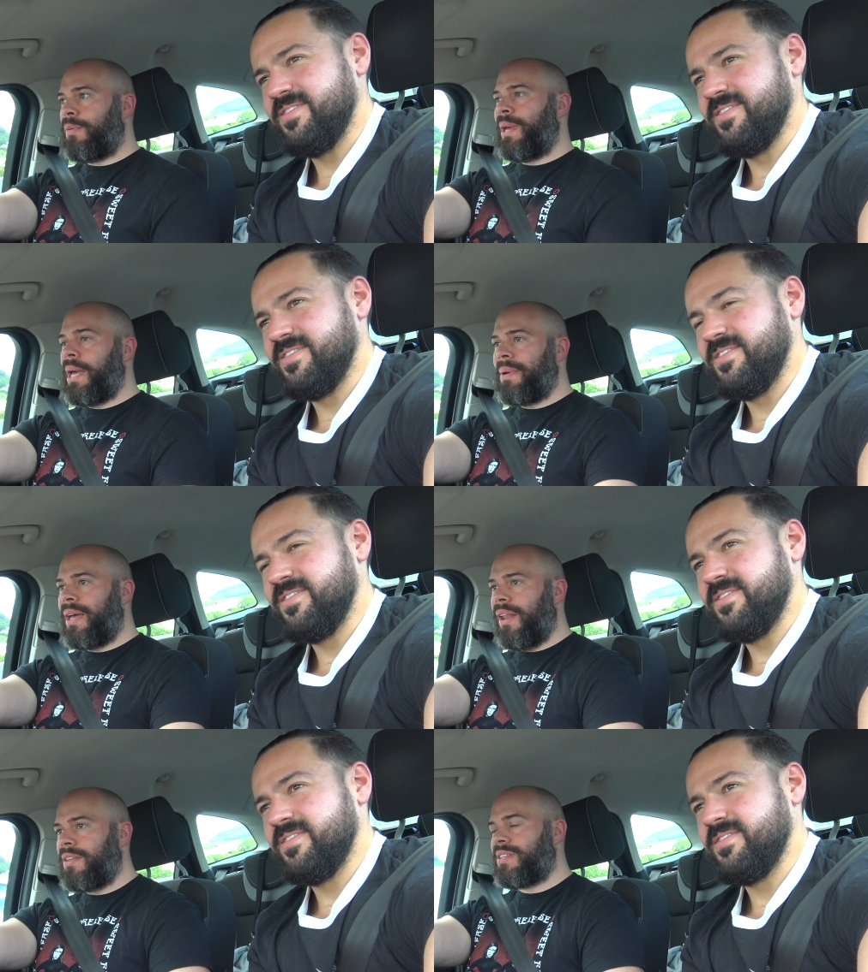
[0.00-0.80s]
Speaker 1: to pick up
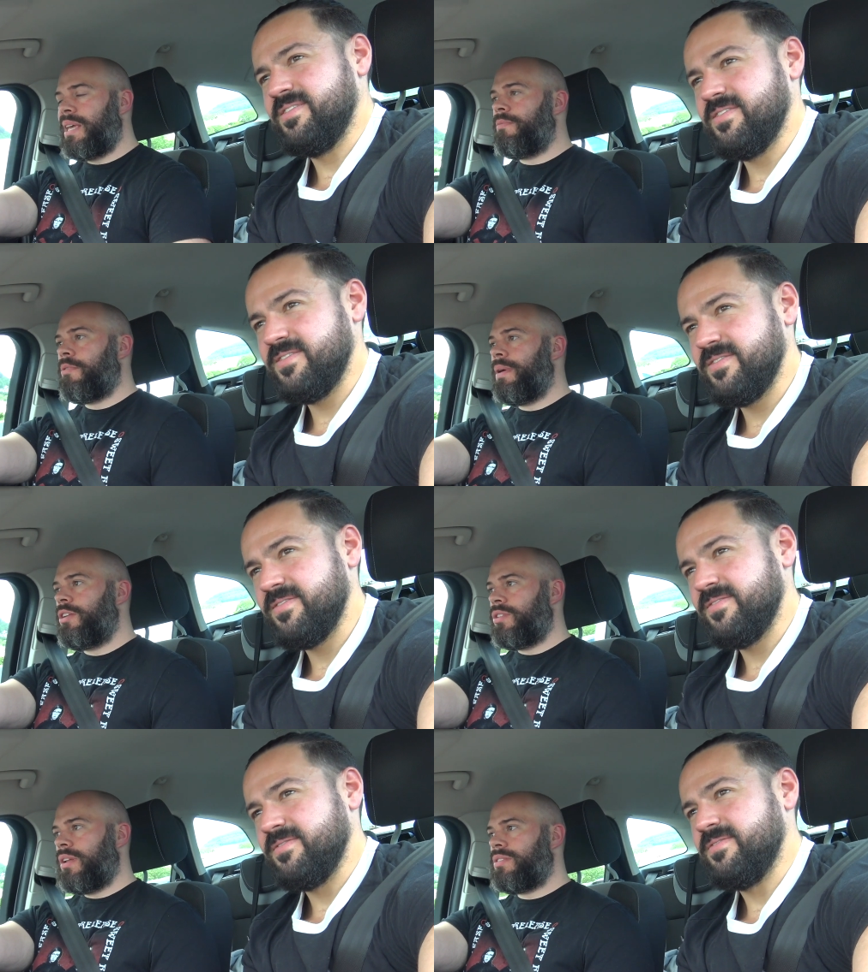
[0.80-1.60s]
a colour scheme for
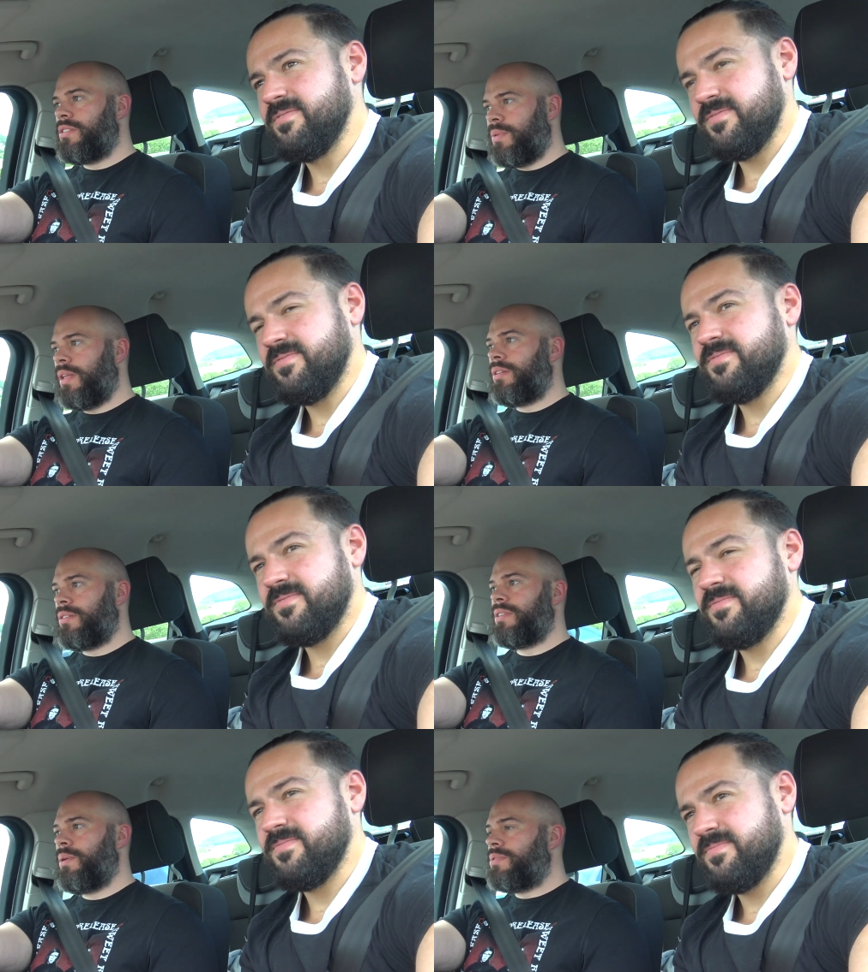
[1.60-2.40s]
Major Nuts as well
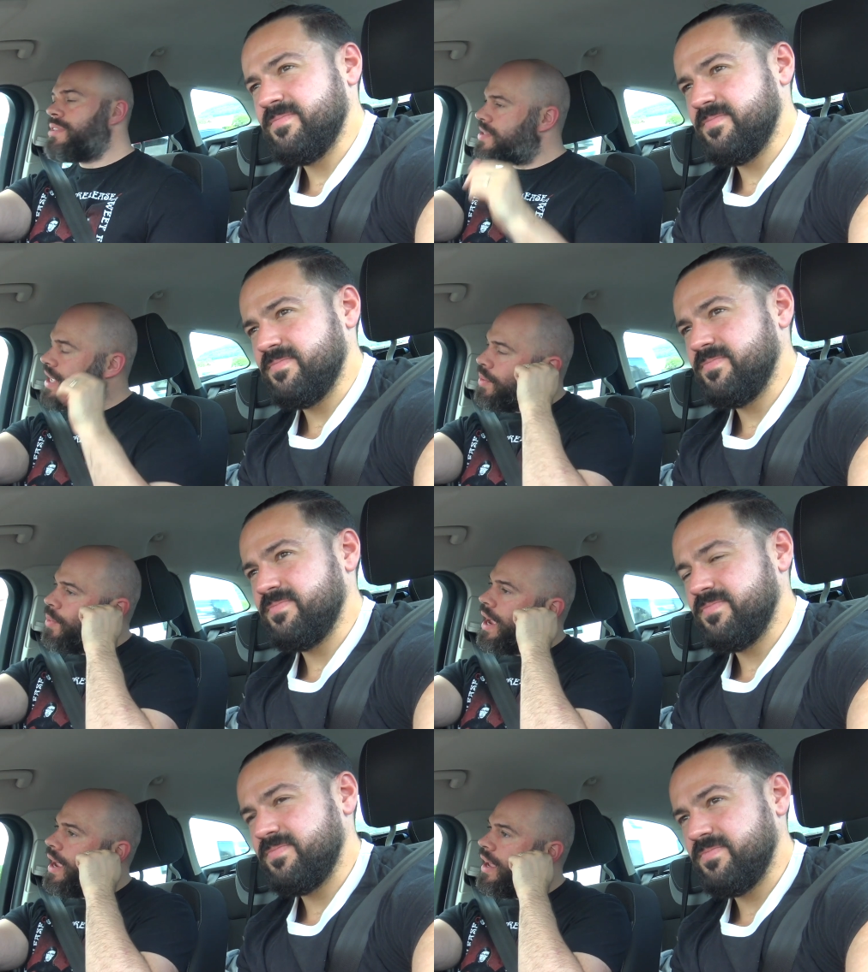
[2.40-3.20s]
because there was this
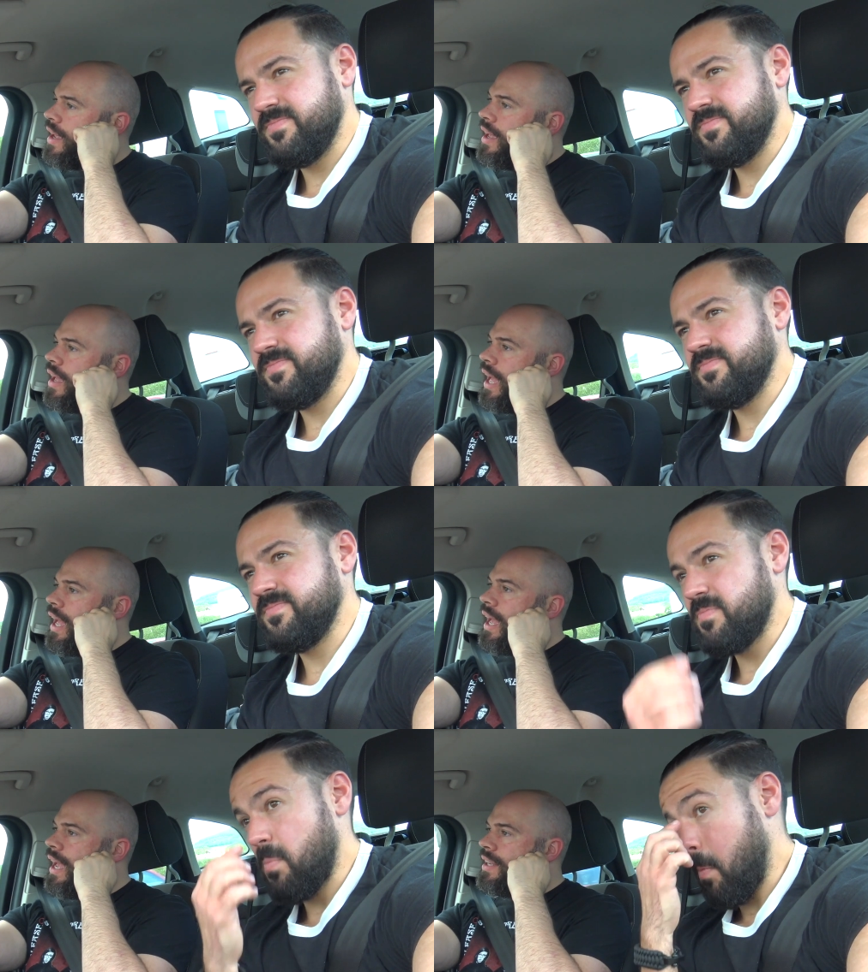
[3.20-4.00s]
thing where
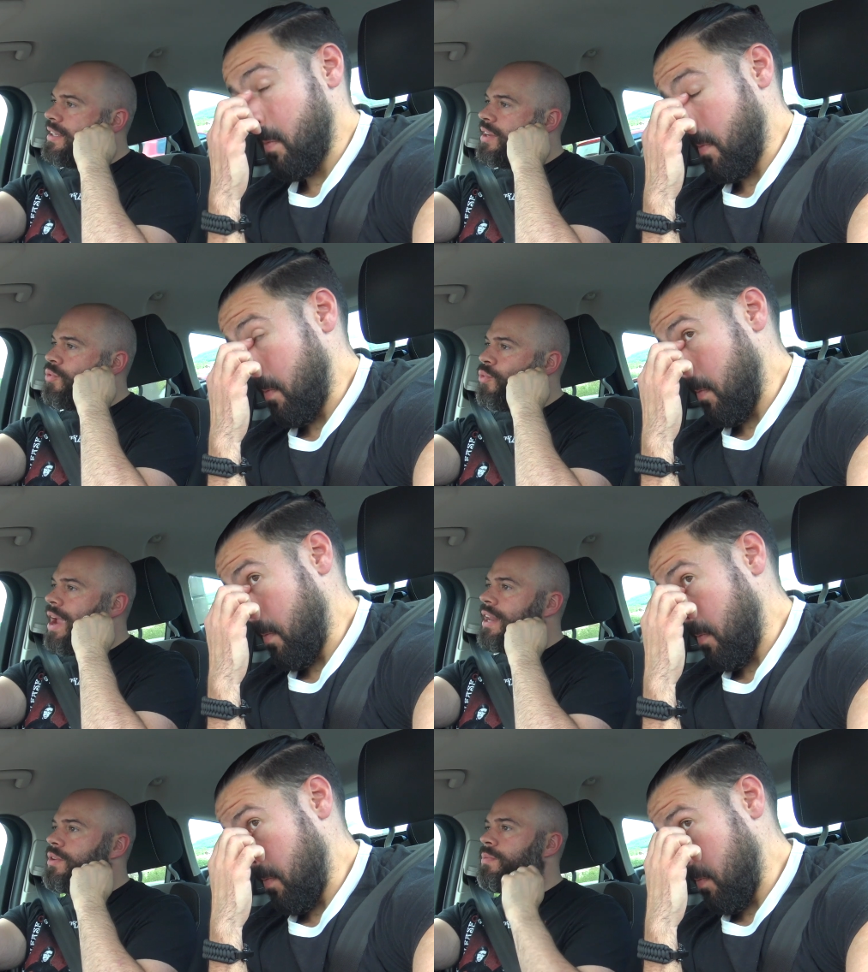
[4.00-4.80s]
I did a
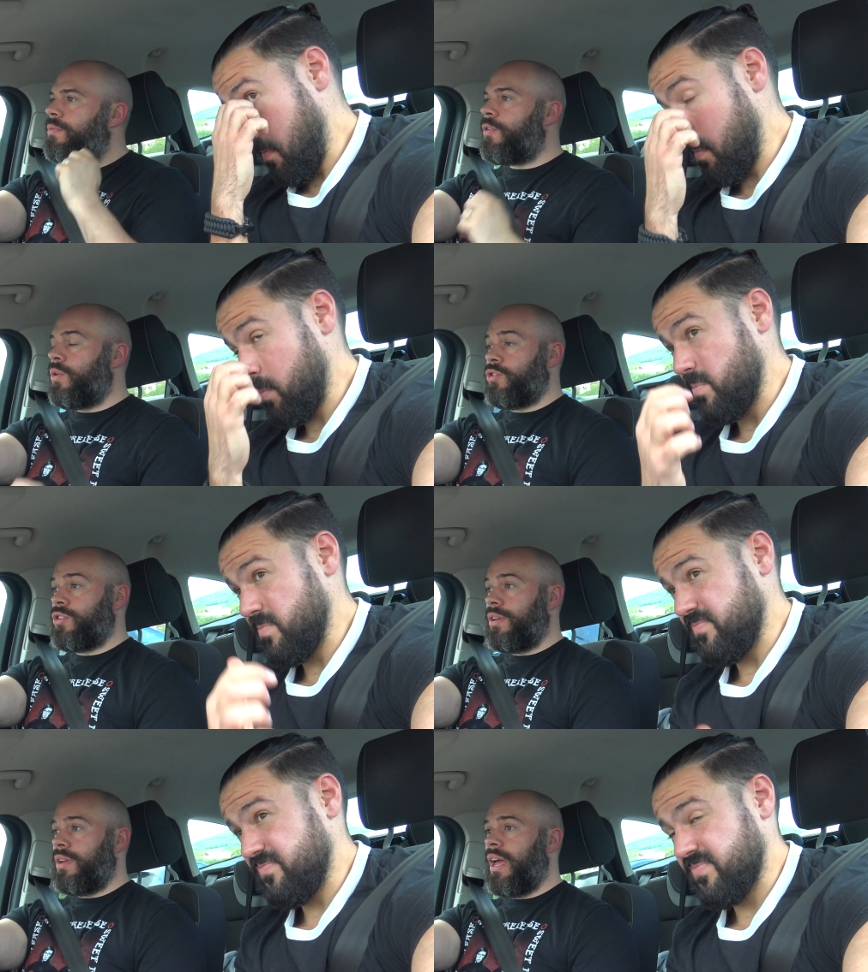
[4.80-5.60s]
red
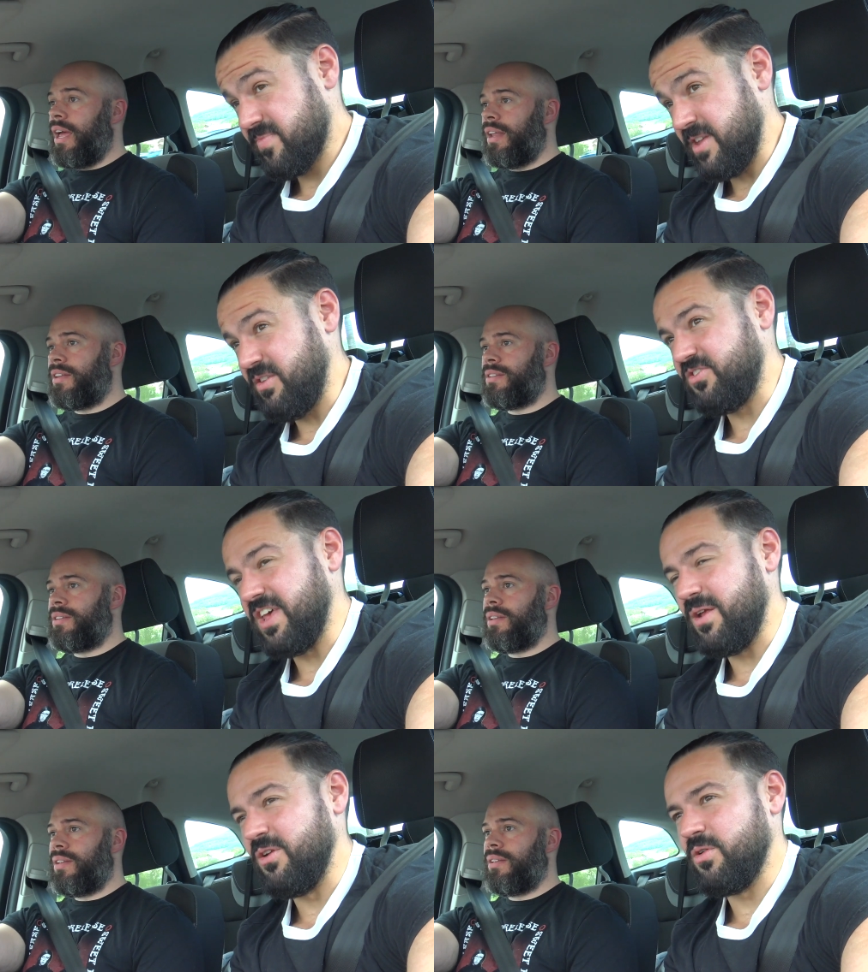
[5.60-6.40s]
version. And, and you
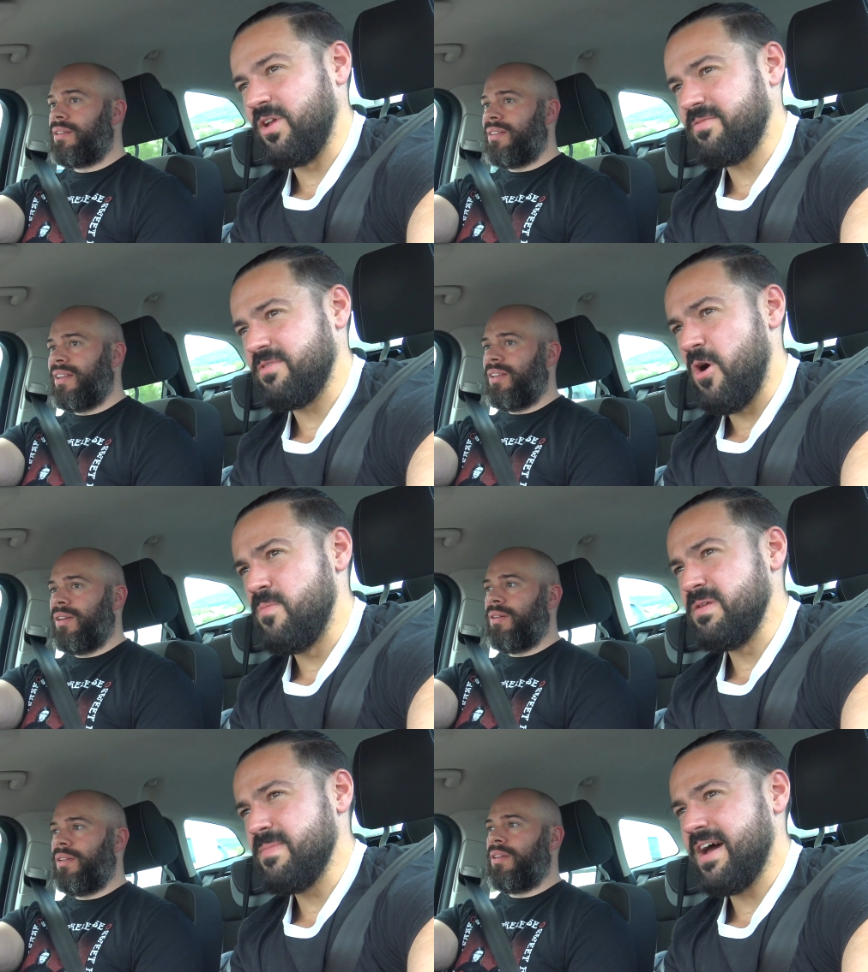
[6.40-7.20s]
Speaker 2: said it looked like the
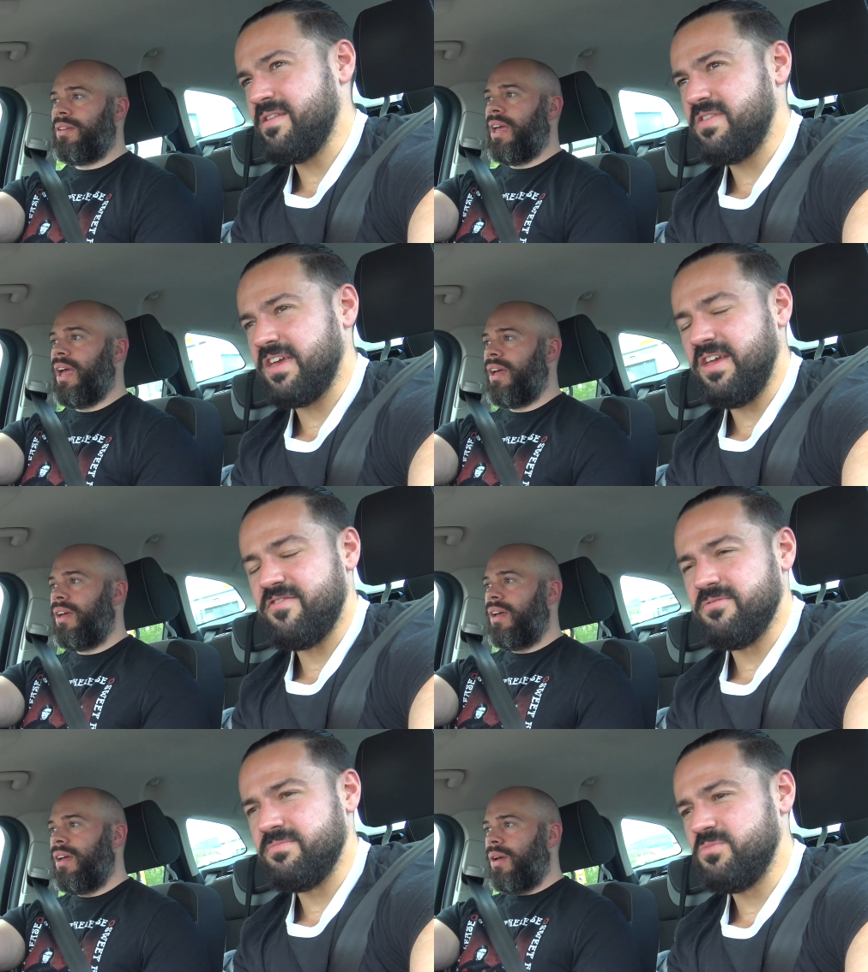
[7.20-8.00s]
Omni Man yeah.
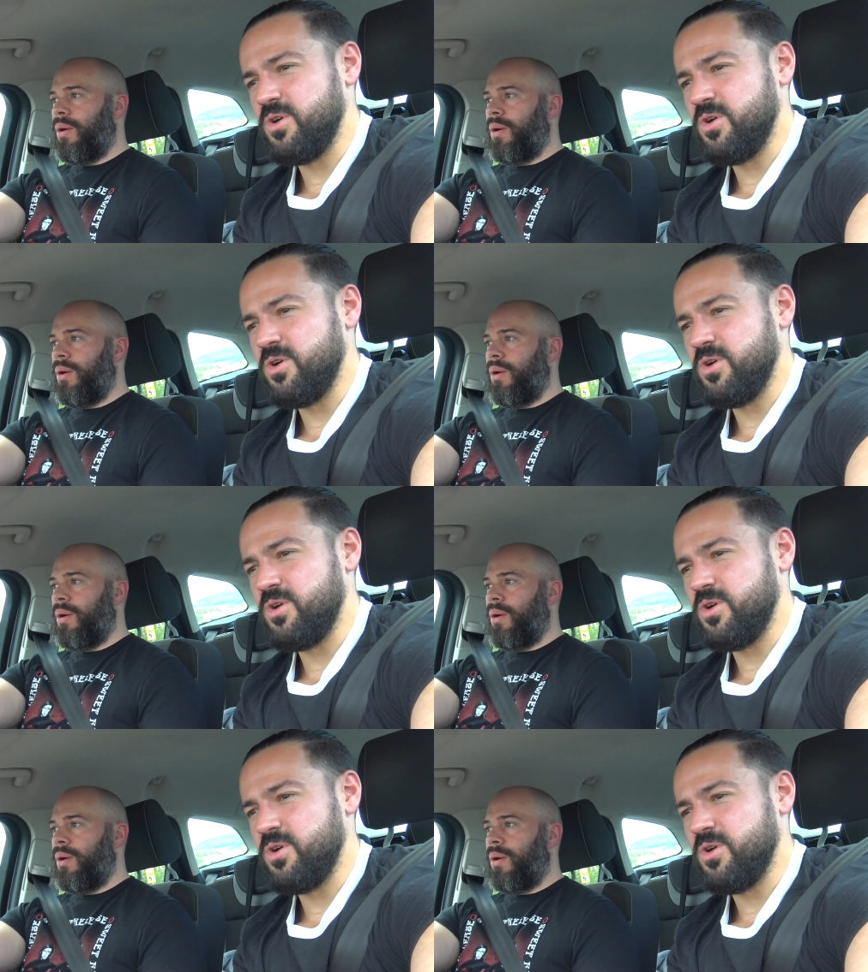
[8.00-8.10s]
thingy from